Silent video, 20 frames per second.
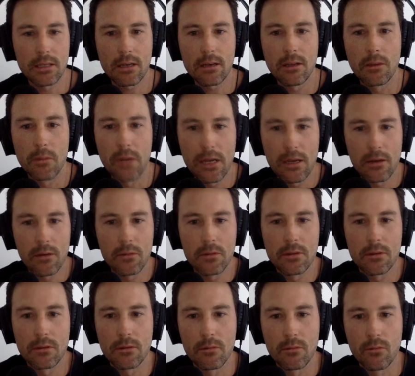Yeah, exactly,
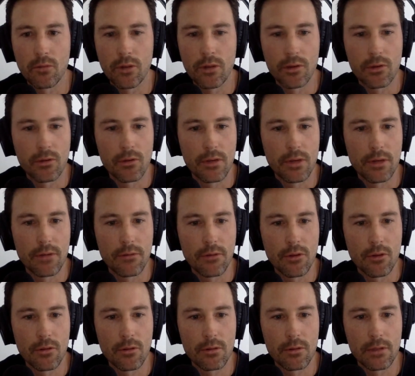mate. It was a really good
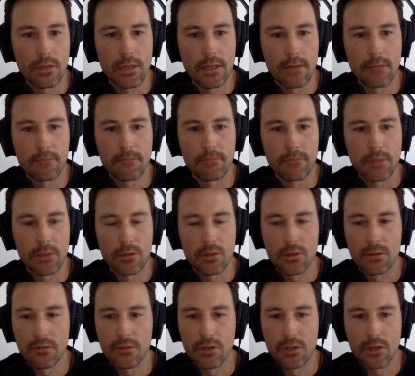interview, and um,
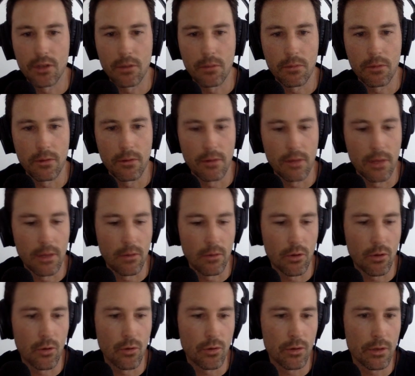you just finished up
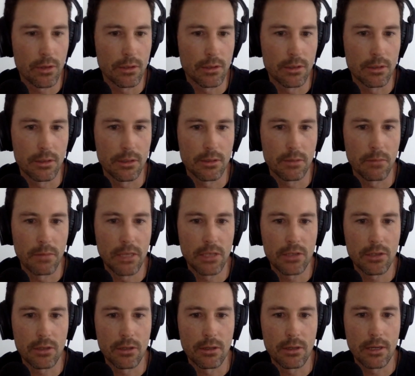a uh, recording, as you
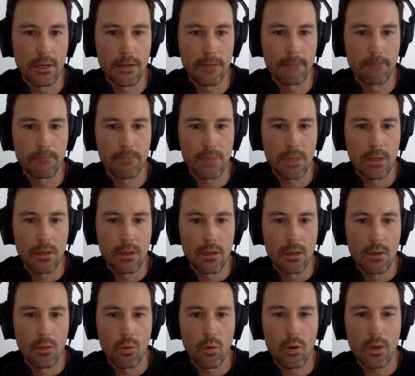just mentioned. Um,
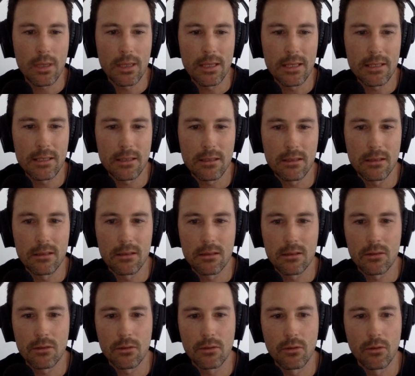what can
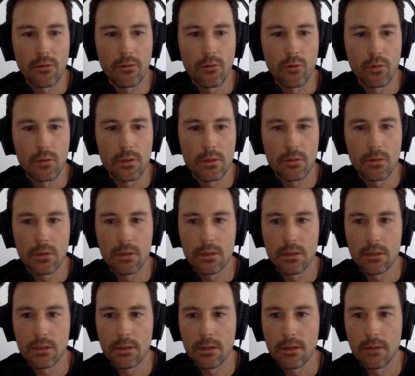listeners sort of look forward
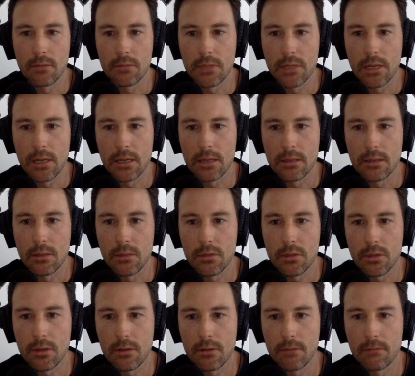to in this um,
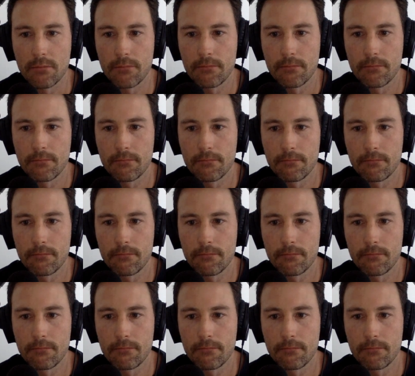today's episode?